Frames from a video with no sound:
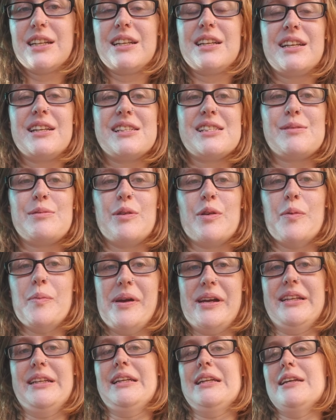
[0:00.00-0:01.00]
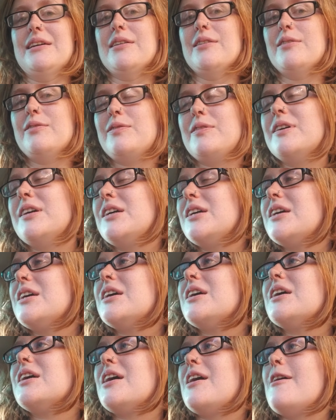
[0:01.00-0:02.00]
need to be reminded of,
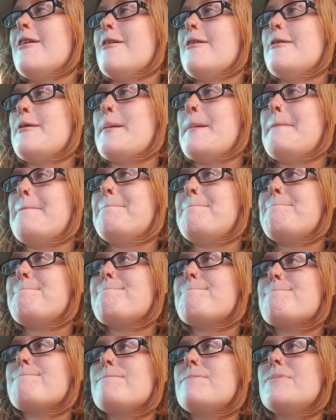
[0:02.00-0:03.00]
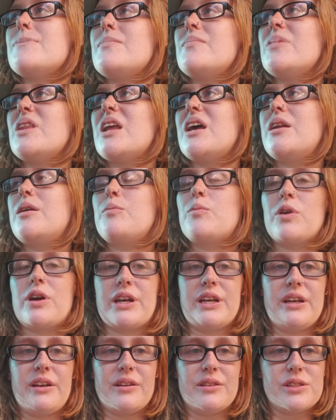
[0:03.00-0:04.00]
and I'm
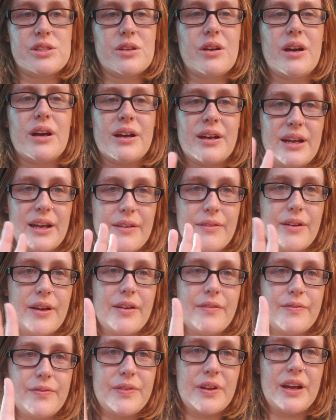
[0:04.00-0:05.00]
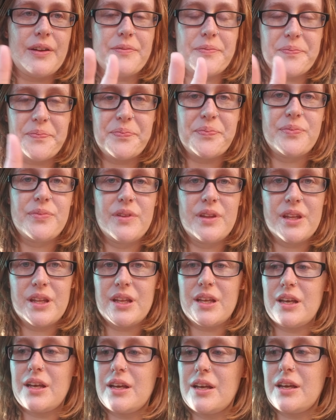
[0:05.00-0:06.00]
working on. So I'm
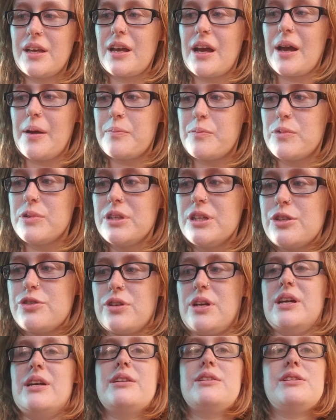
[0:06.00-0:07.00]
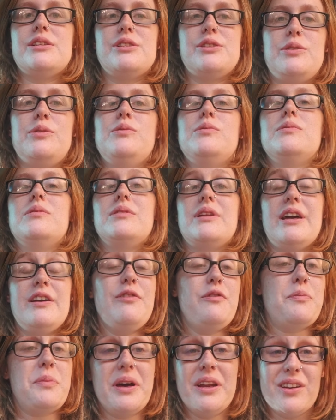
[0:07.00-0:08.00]
really trying to do
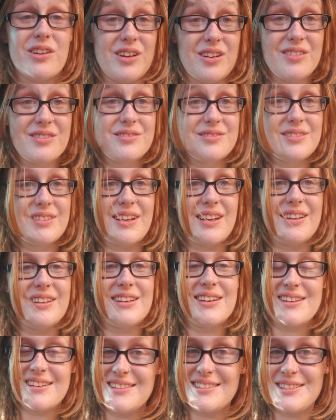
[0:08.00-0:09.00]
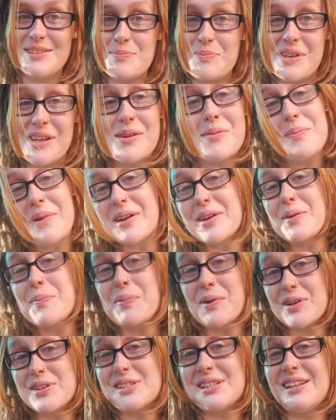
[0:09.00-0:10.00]
life better and to be a better
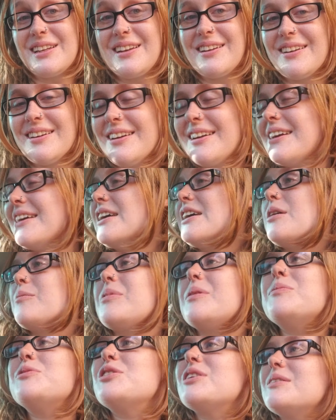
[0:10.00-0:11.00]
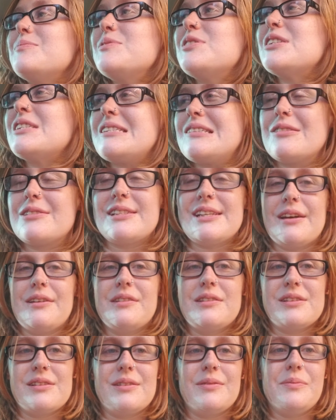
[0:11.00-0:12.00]
person here. I'm just still
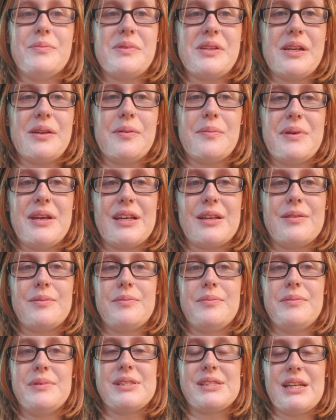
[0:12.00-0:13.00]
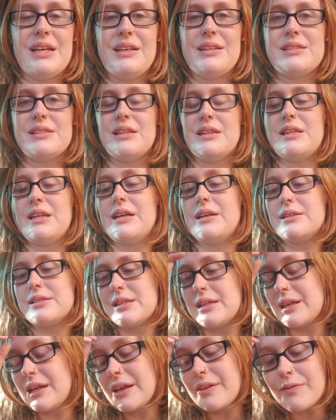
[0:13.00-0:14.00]
down to make mistakes and things,
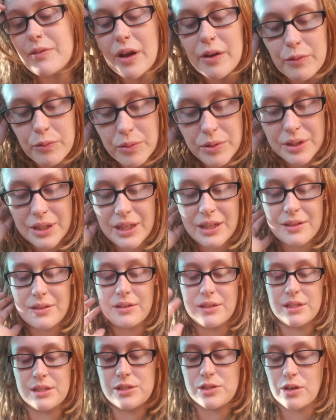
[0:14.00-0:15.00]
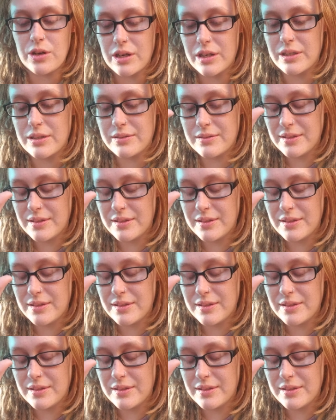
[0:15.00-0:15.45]
and I've really, this dark